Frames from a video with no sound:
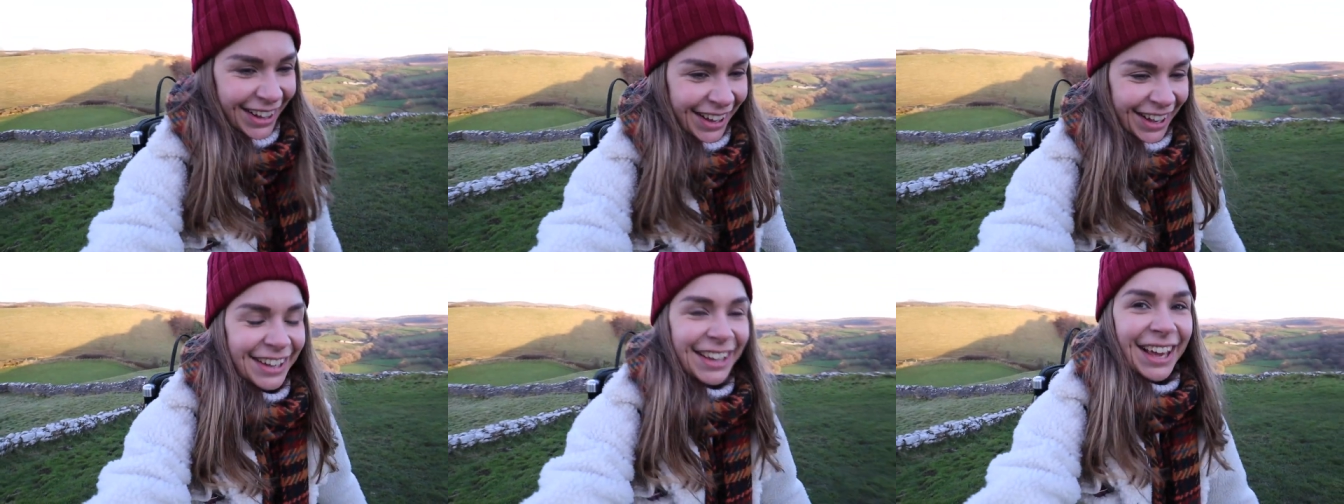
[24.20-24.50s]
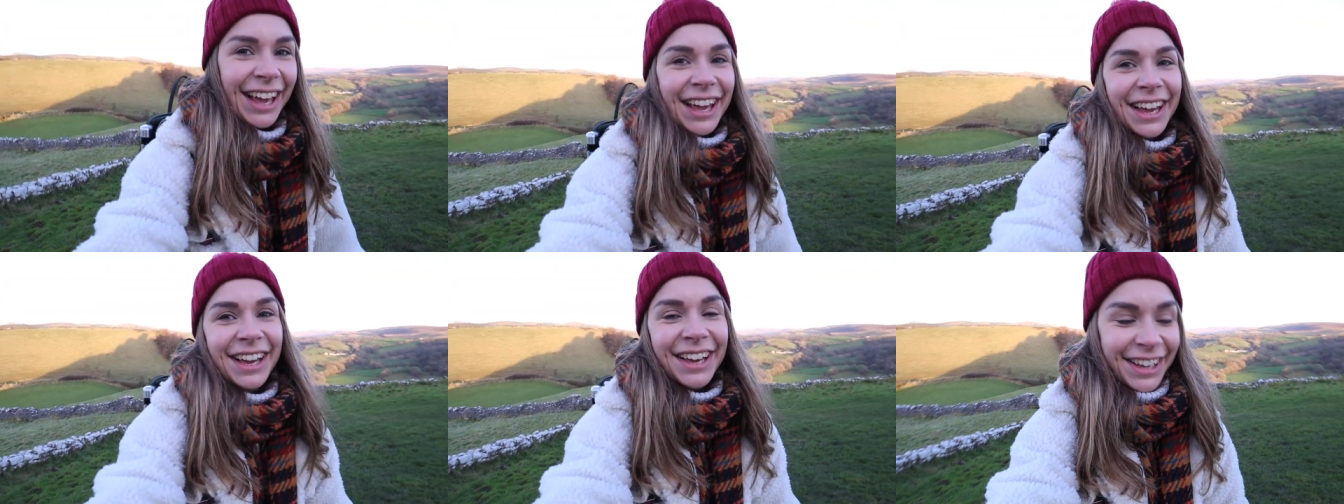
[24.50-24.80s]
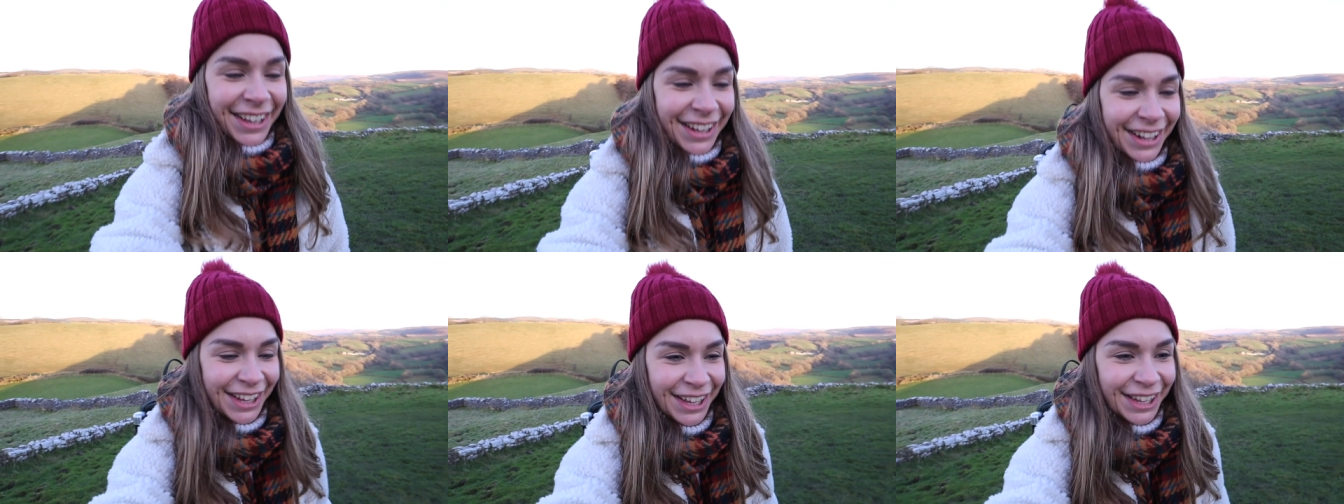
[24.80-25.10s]
Okay,
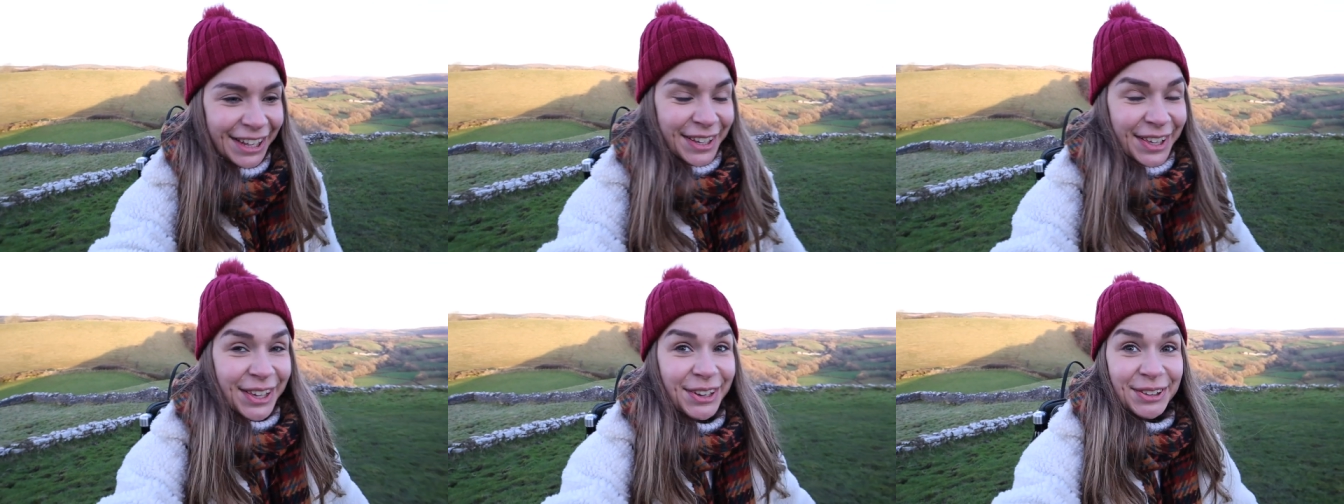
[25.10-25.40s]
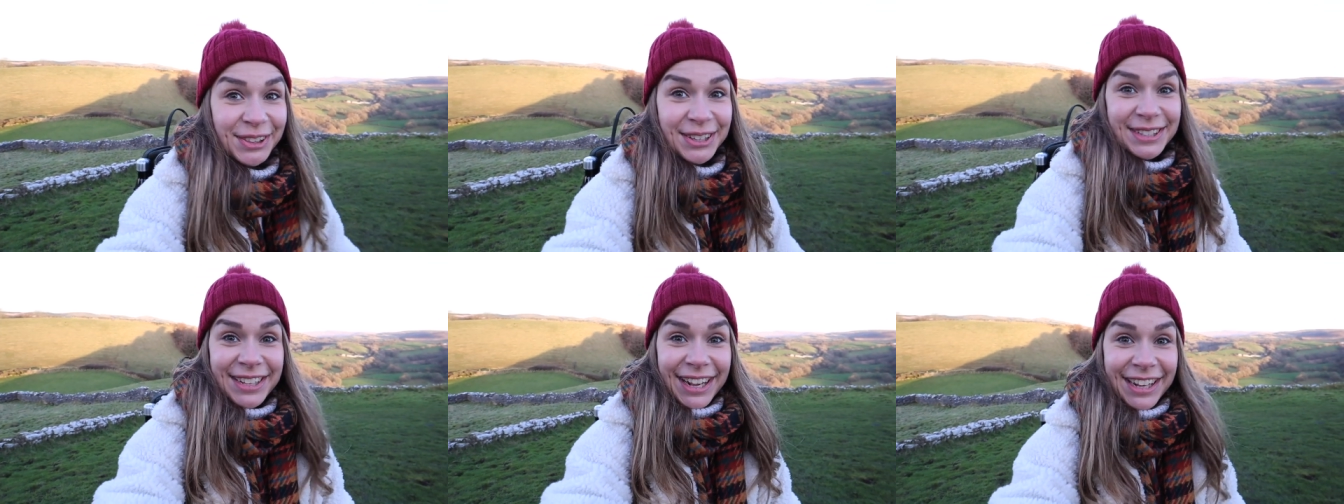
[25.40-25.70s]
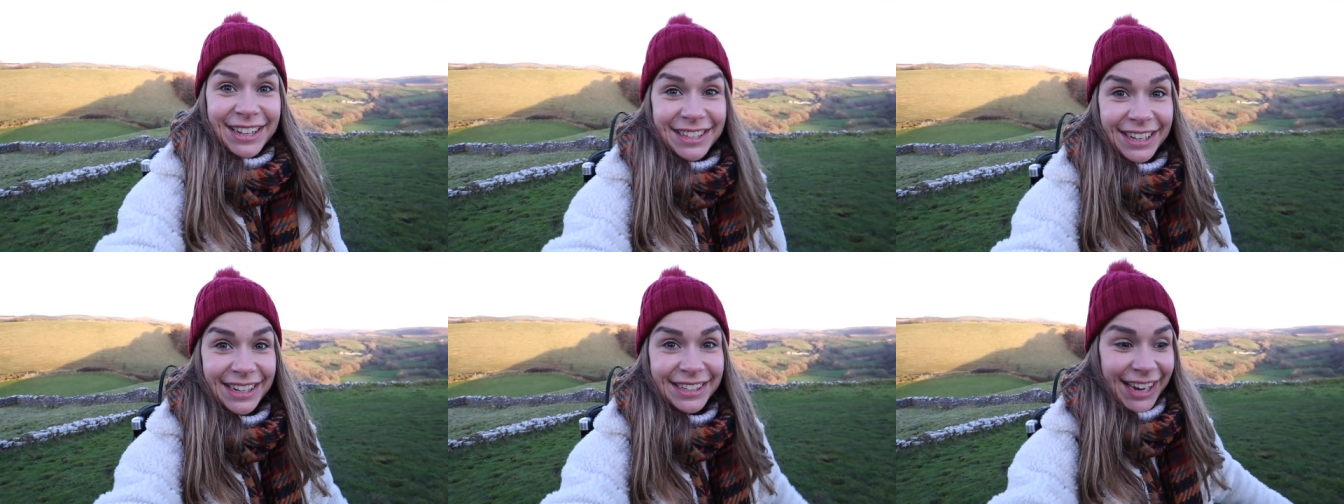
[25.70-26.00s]
cue the
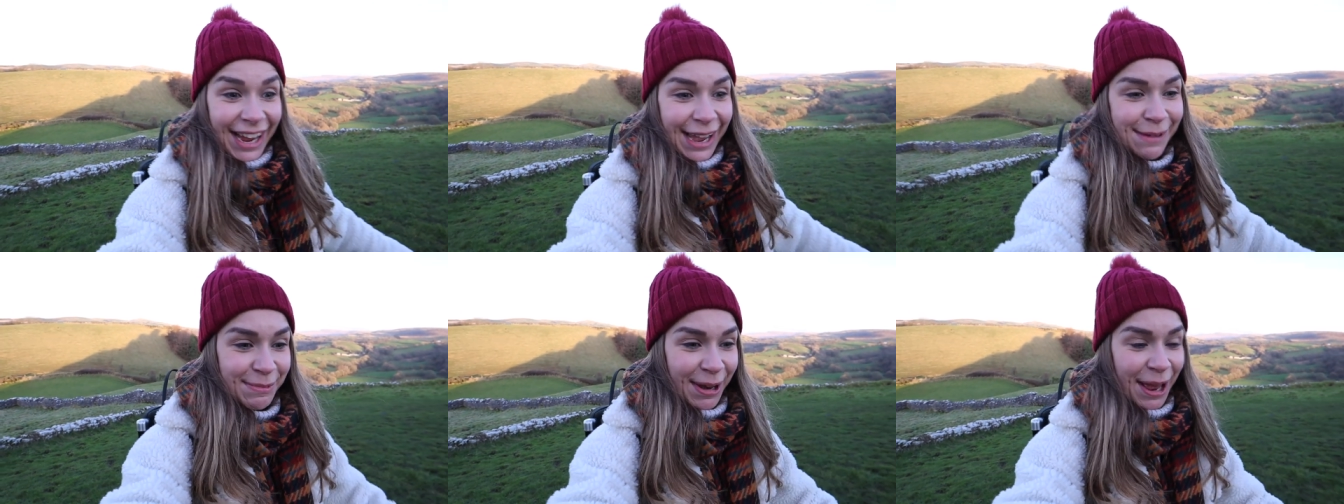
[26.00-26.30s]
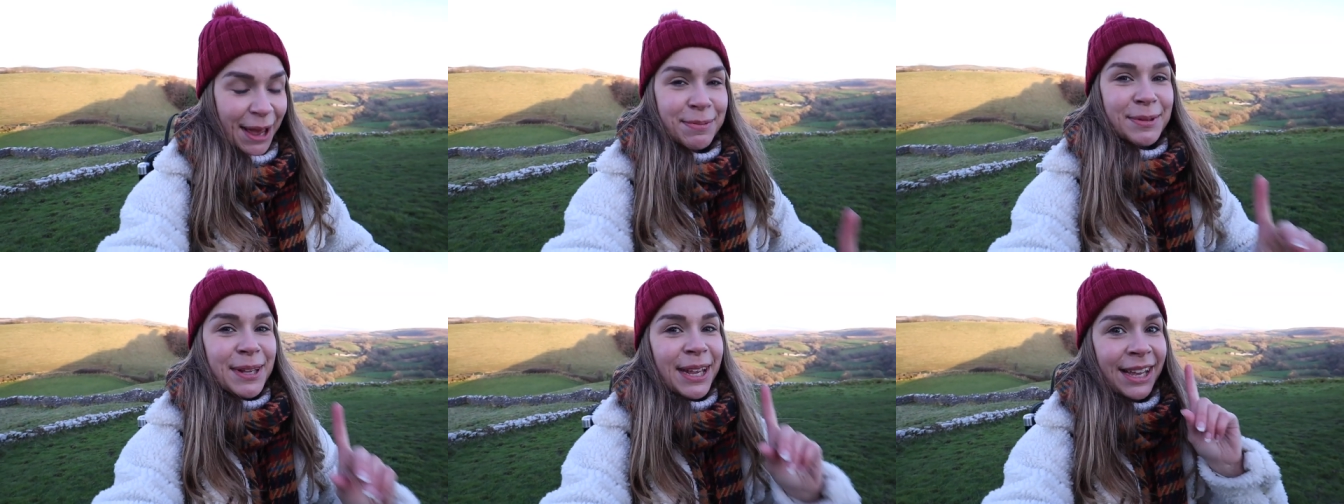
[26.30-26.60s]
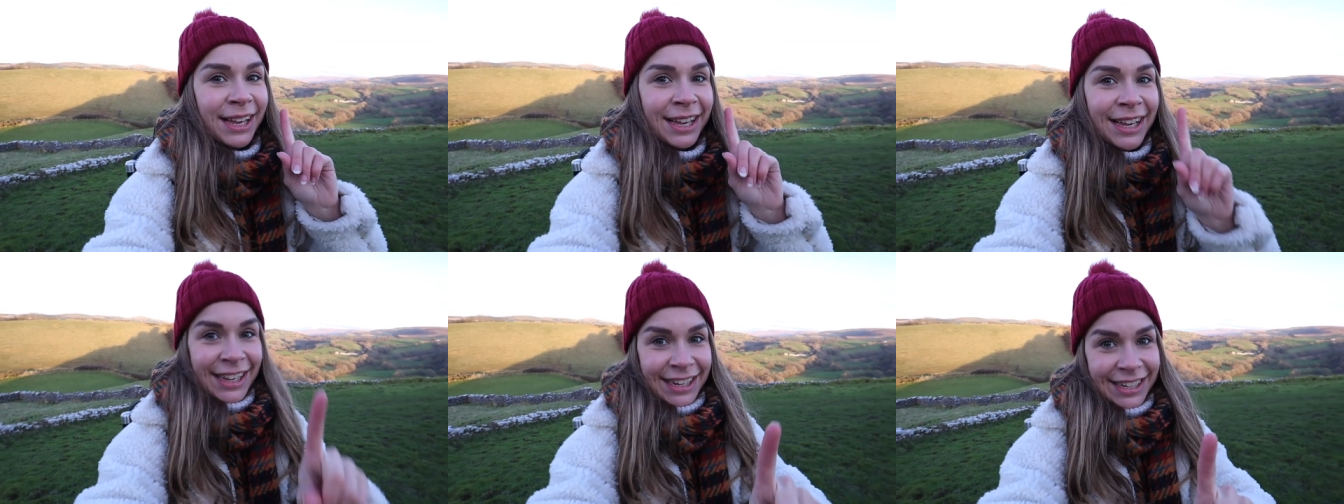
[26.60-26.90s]
sunset time lapse
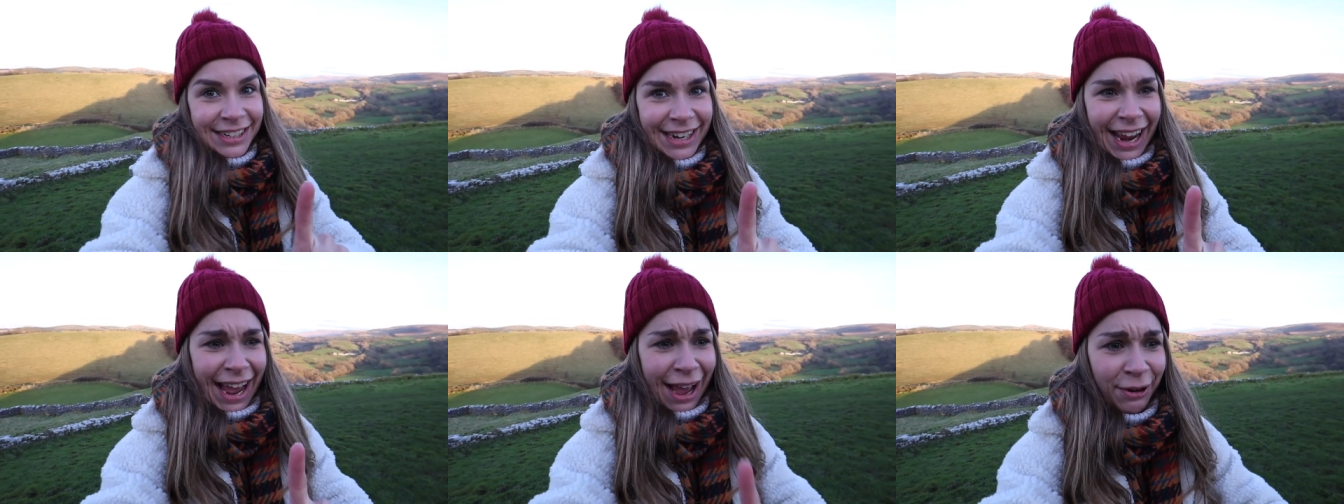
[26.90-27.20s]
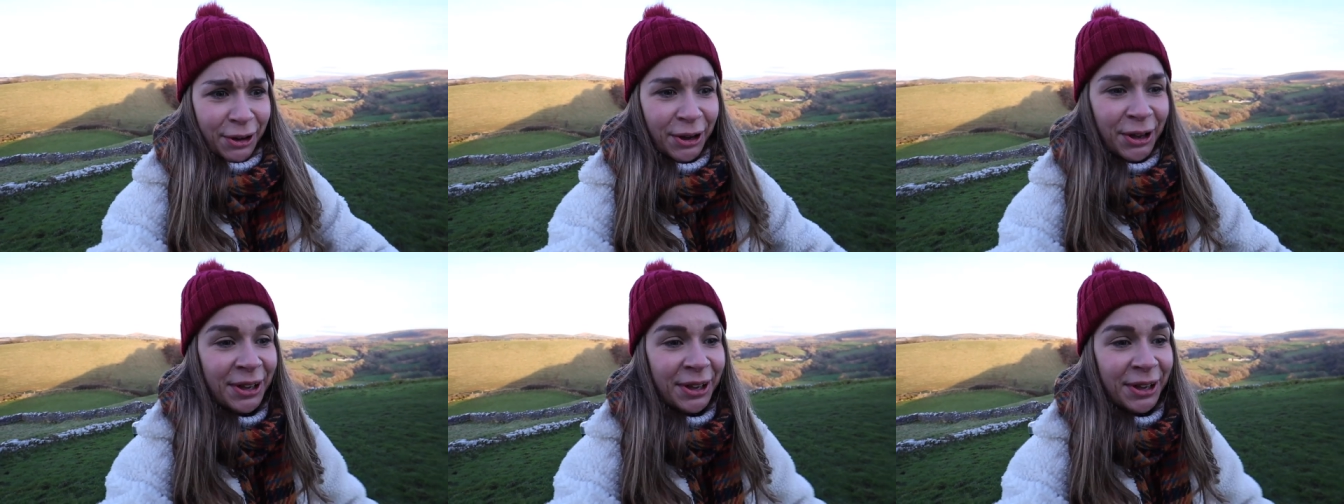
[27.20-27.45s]
now.